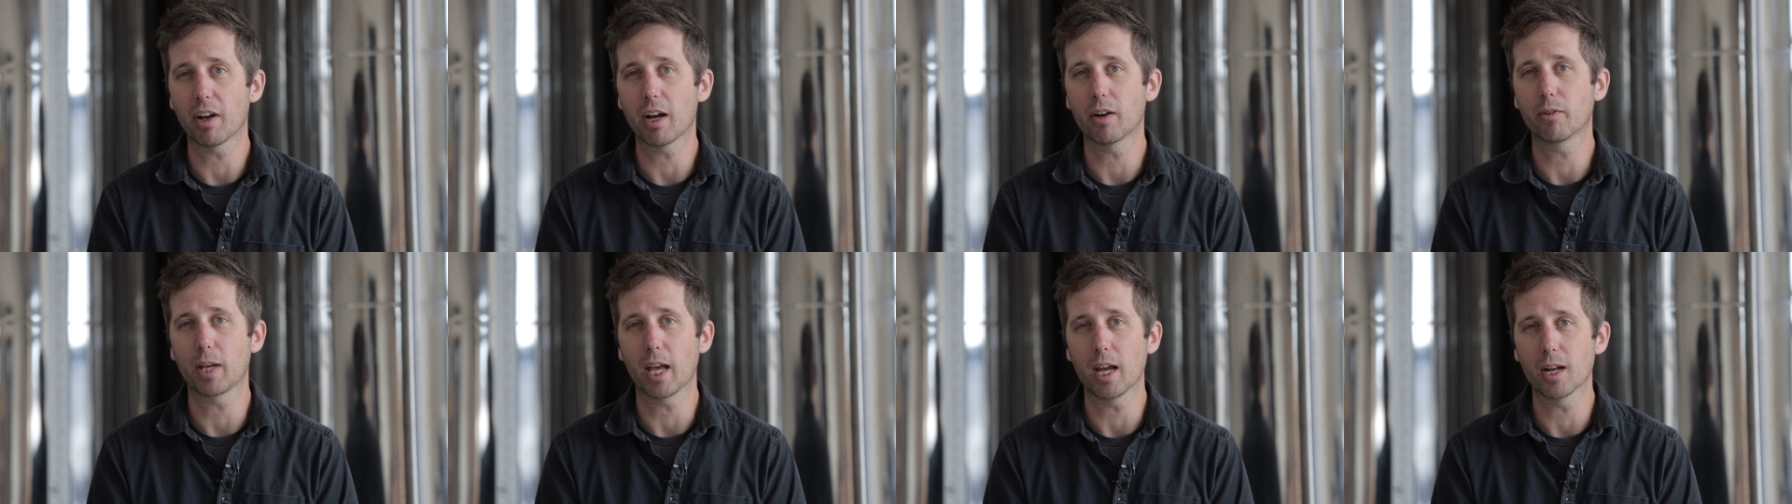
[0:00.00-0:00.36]

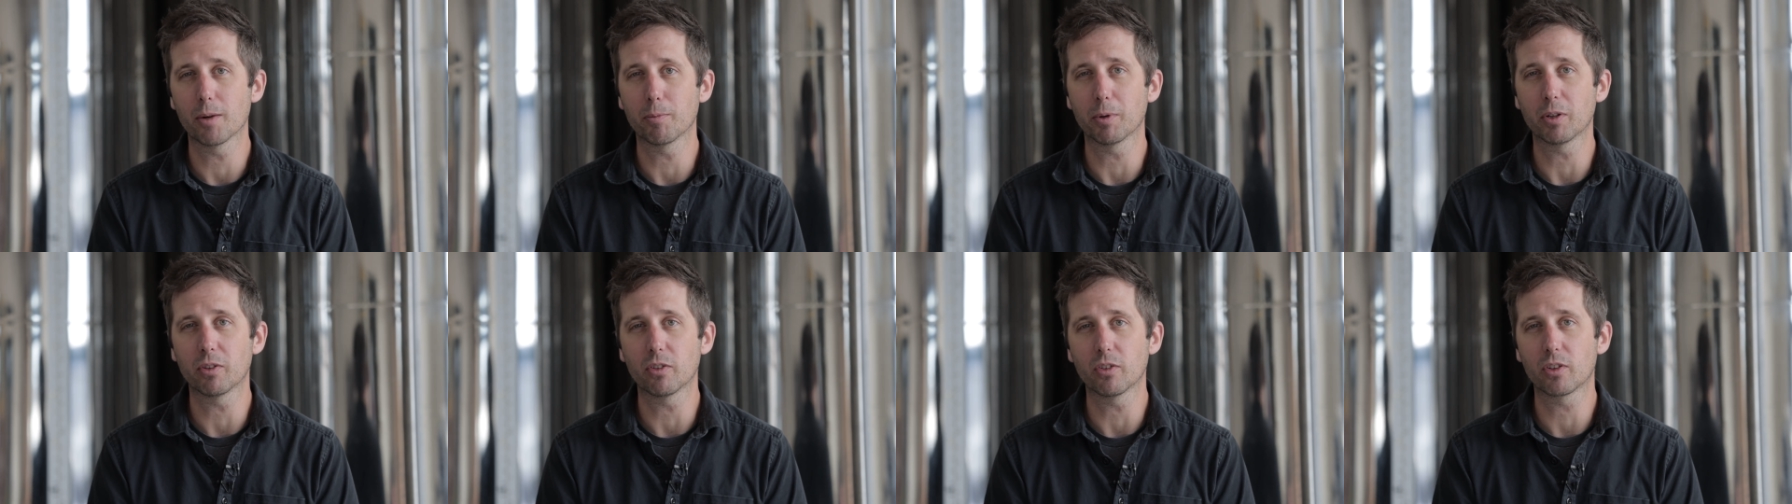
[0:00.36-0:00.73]
how
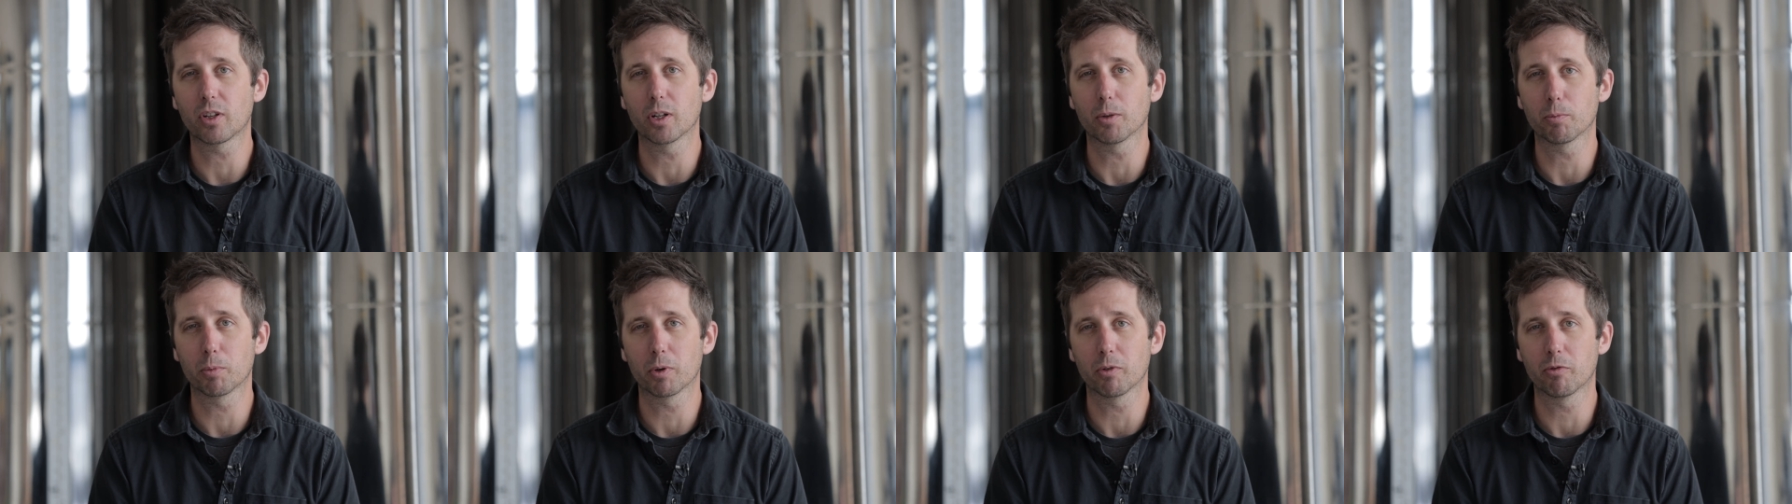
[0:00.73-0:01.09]
cannabis is
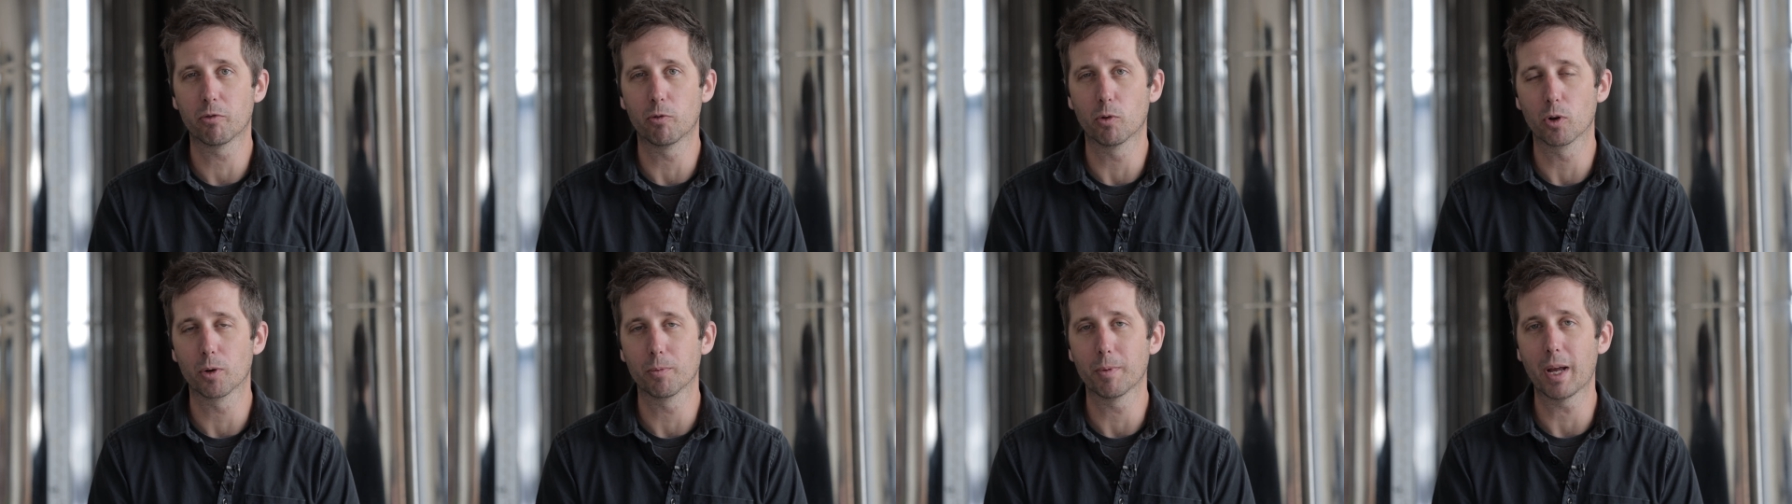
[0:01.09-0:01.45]
going to
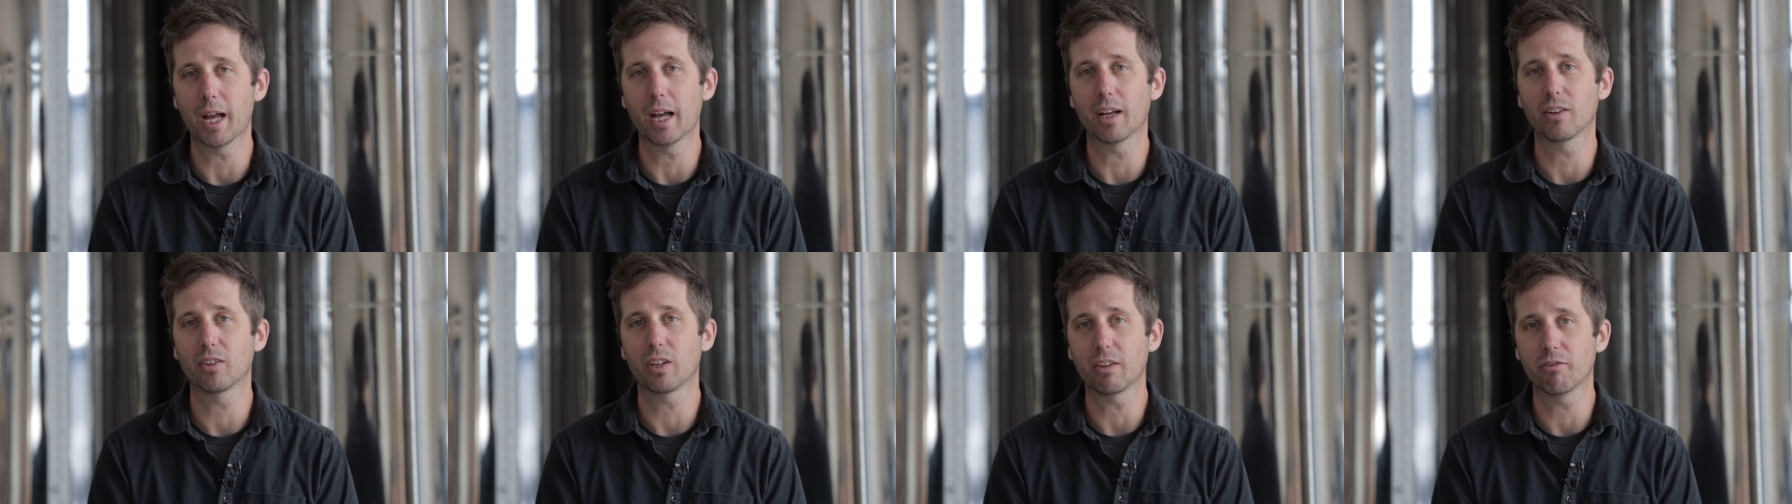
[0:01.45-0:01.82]
perform
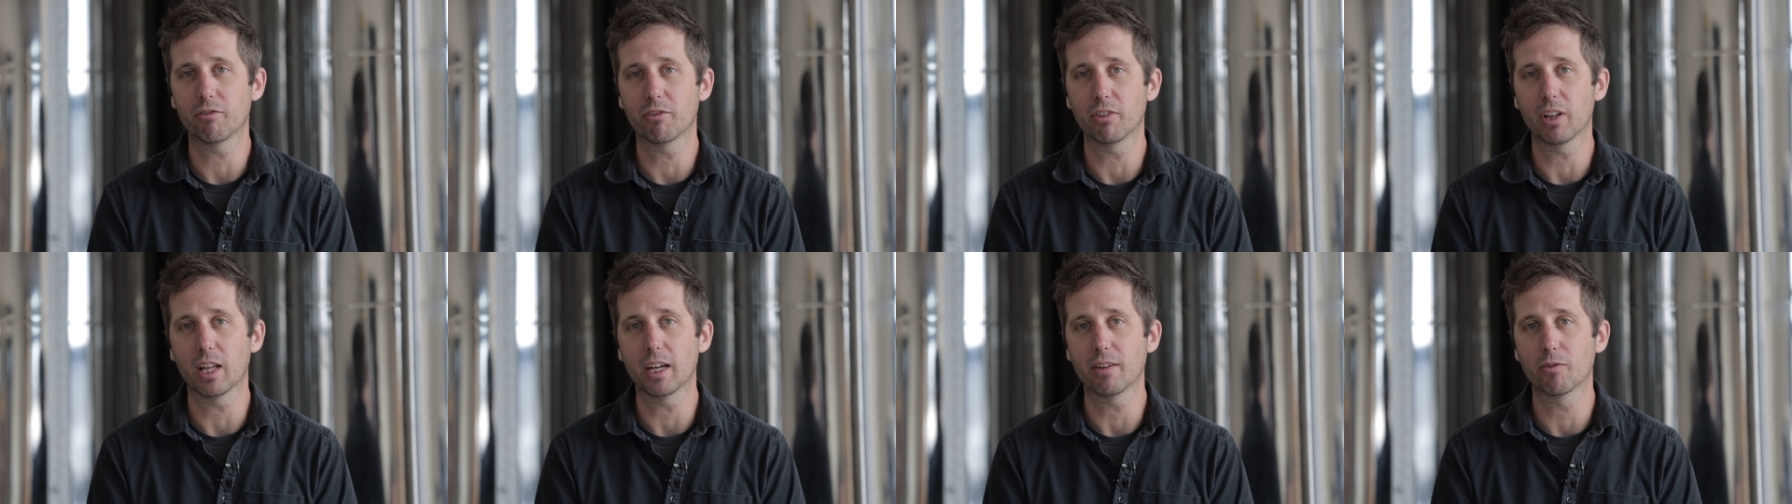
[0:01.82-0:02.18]
as a
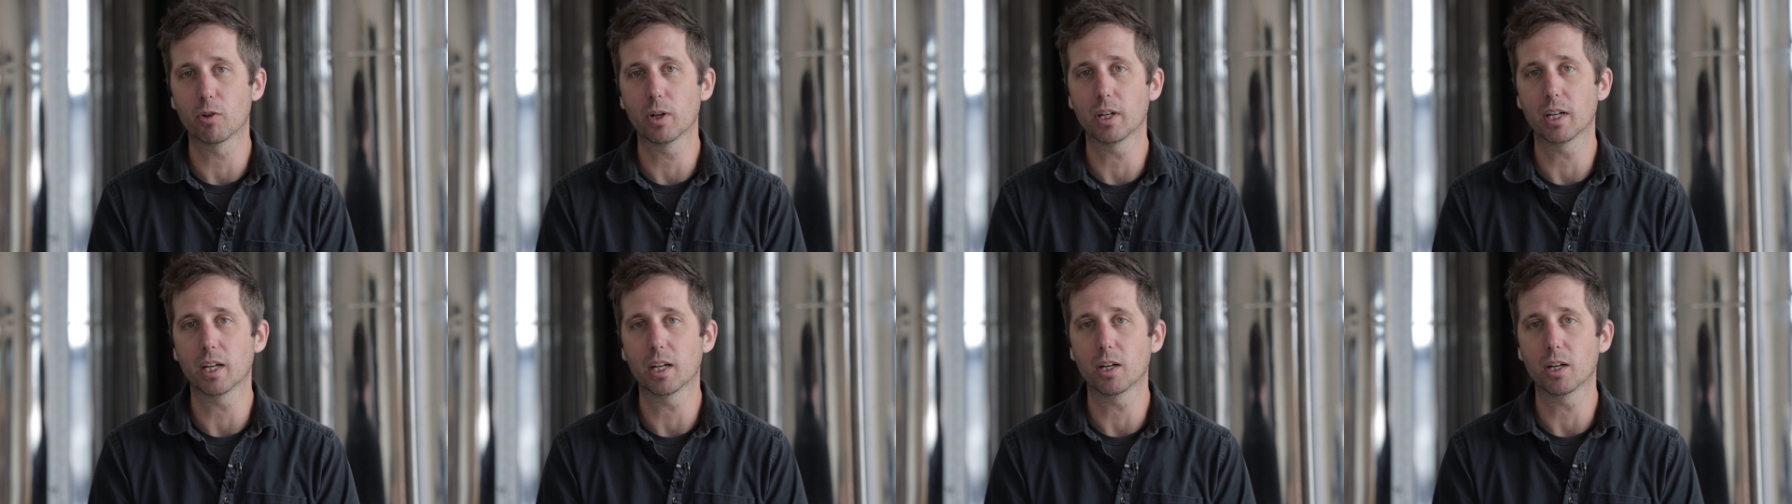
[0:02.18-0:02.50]
flavoring